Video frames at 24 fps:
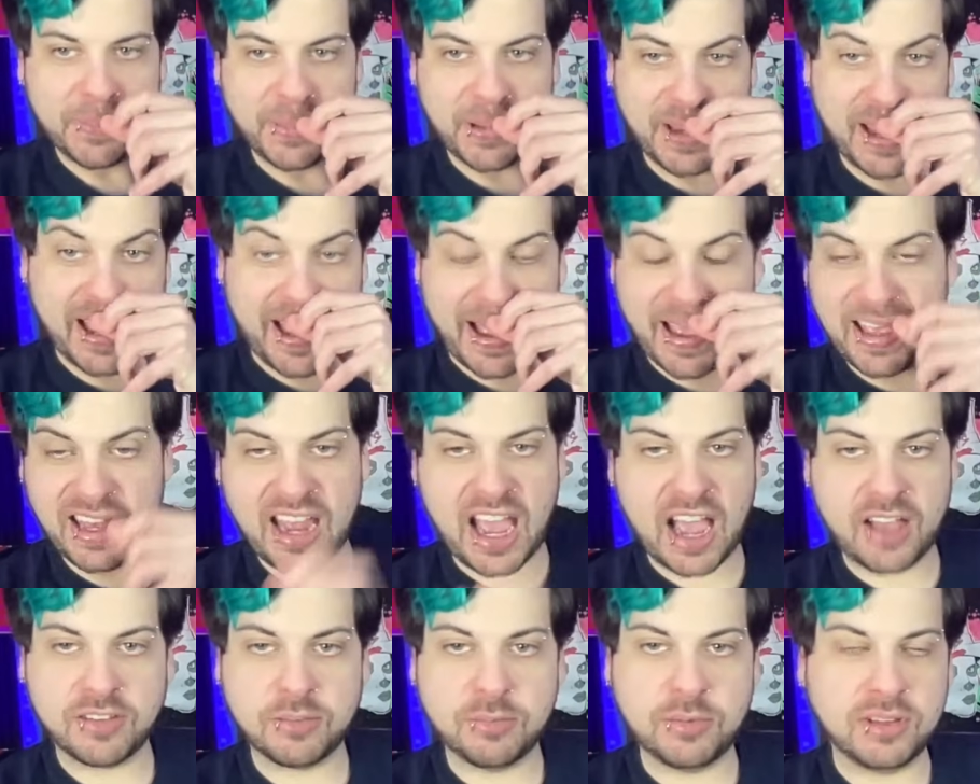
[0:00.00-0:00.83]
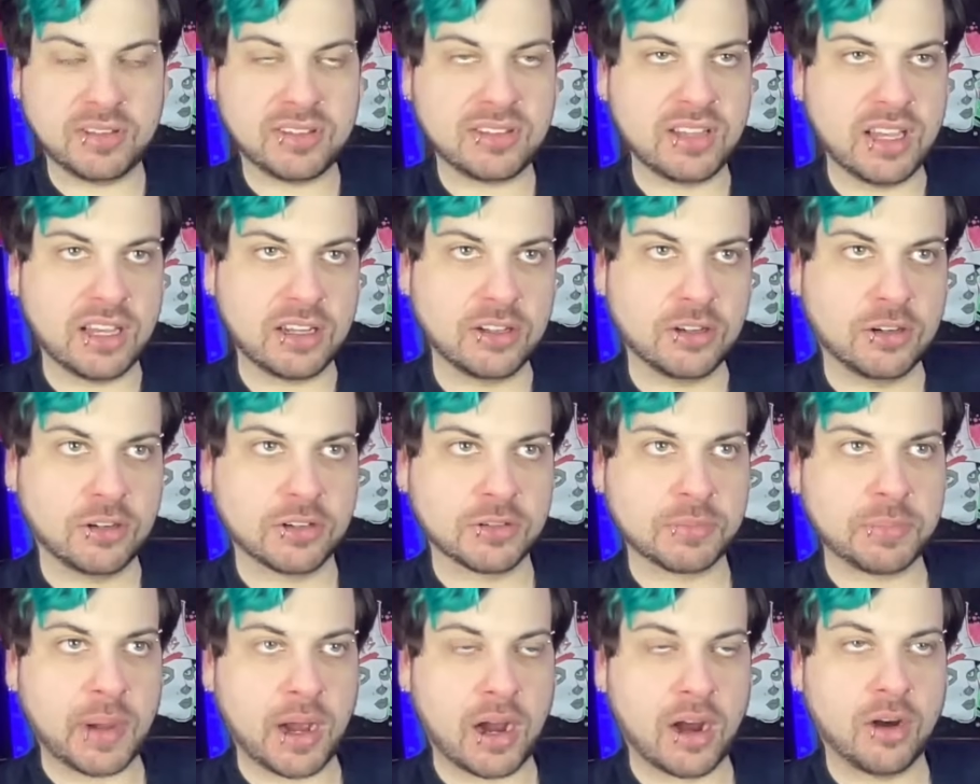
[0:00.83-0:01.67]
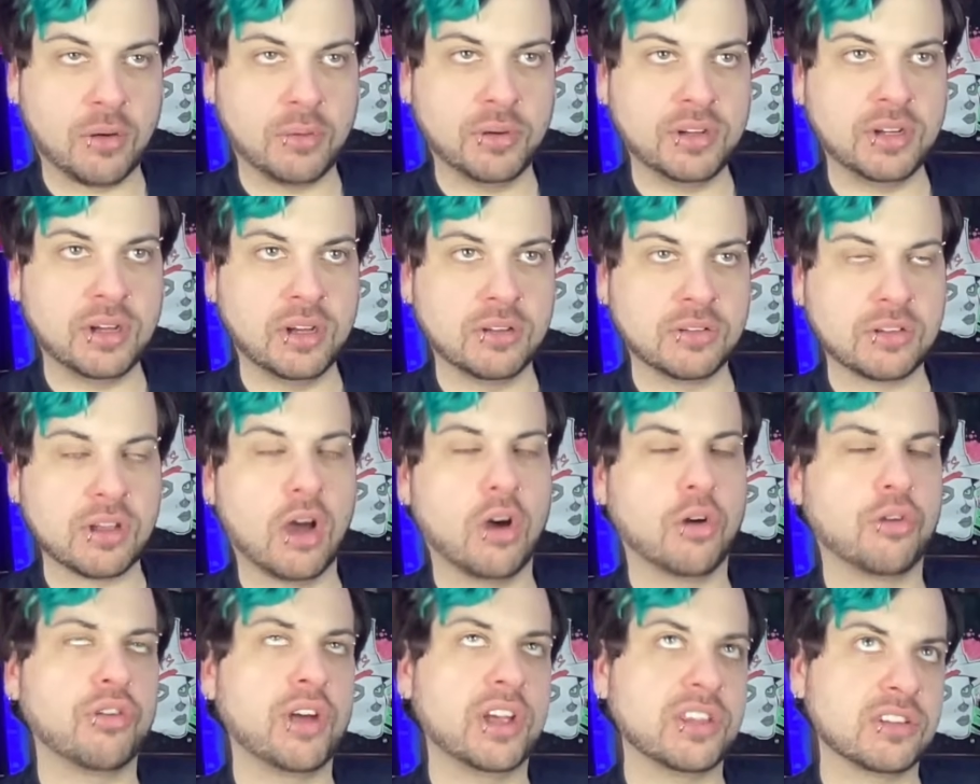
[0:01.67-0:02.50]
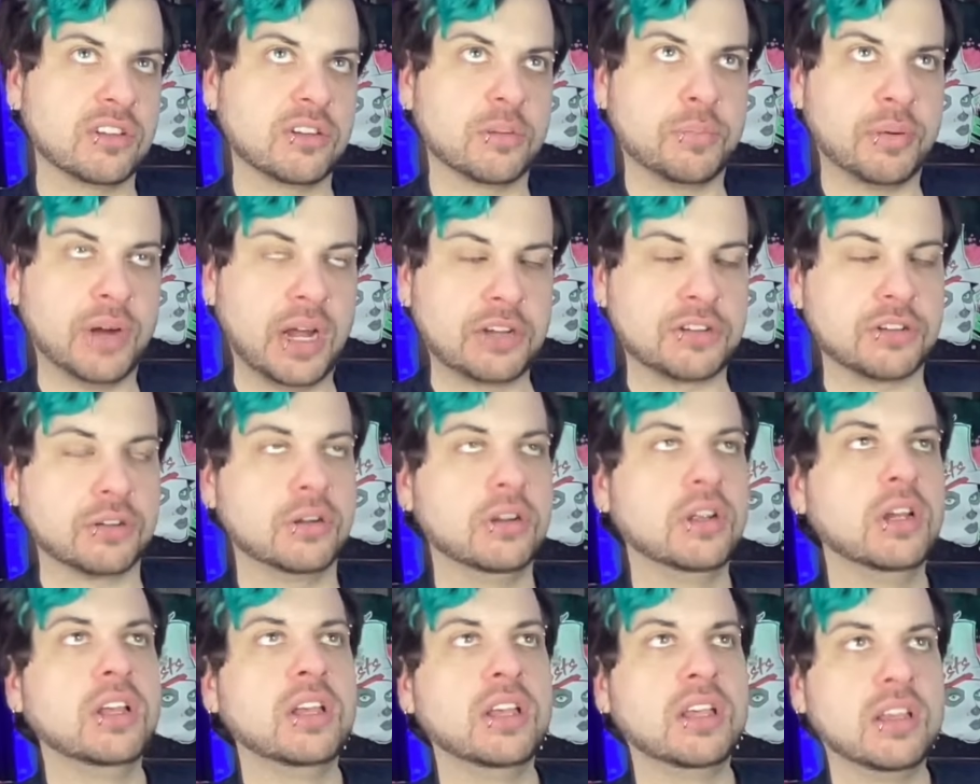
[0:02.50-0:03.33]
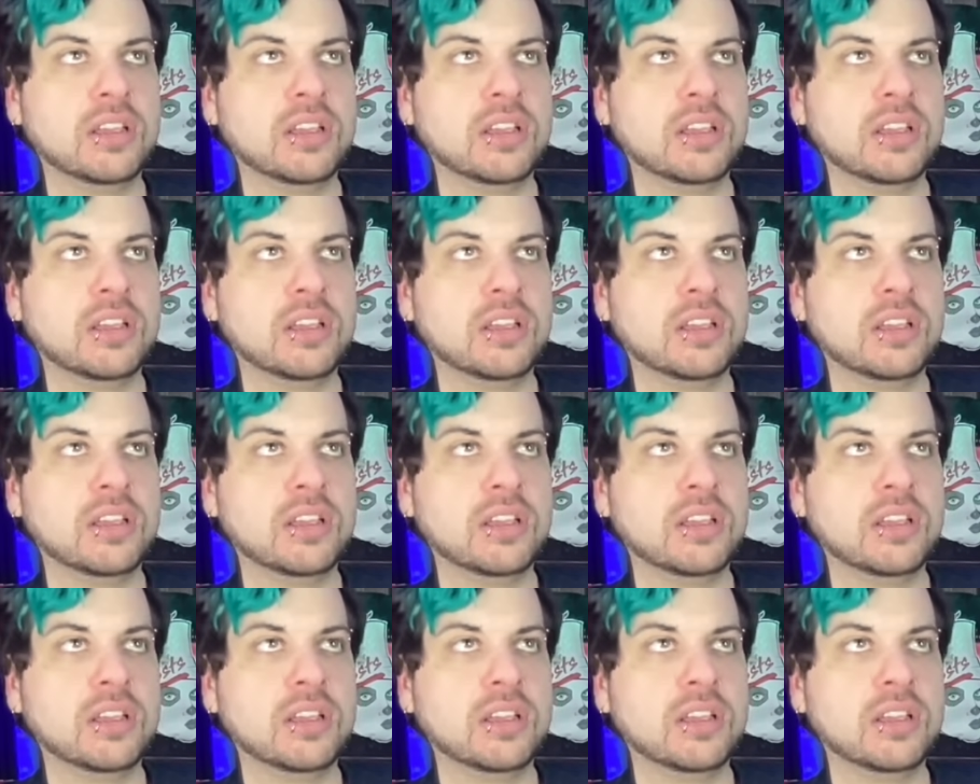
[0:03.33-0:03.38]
But yeah, it'd have to be Signals, Power Windows. Oh, Grace Under Pressure.